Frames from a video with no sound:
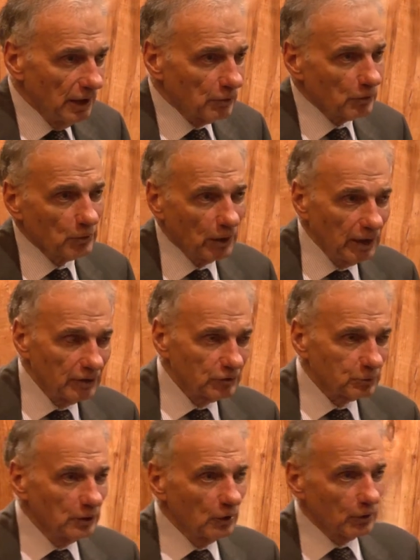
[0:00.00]
It
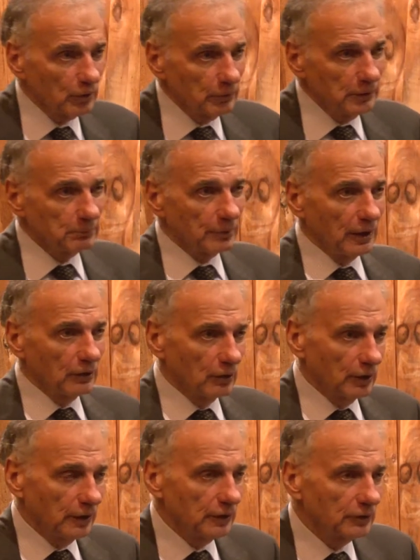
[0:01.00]
requires reordering
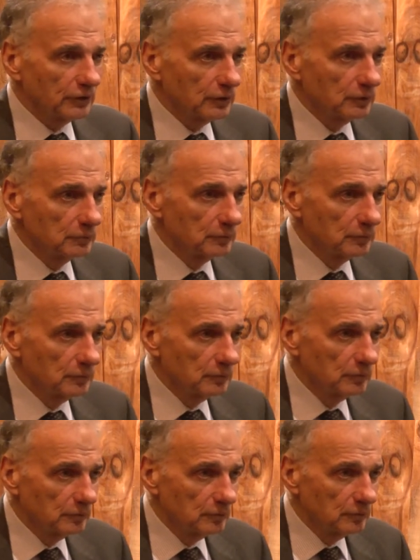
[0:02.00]
priorities.
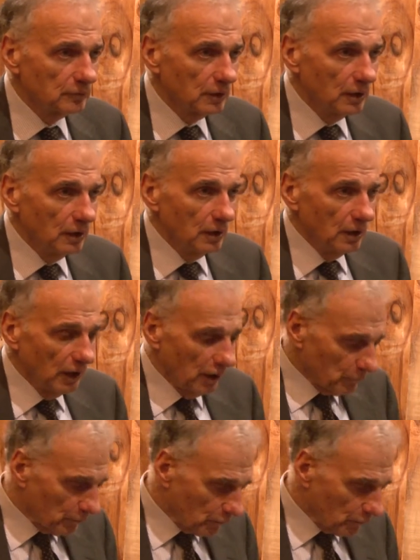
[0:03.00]
It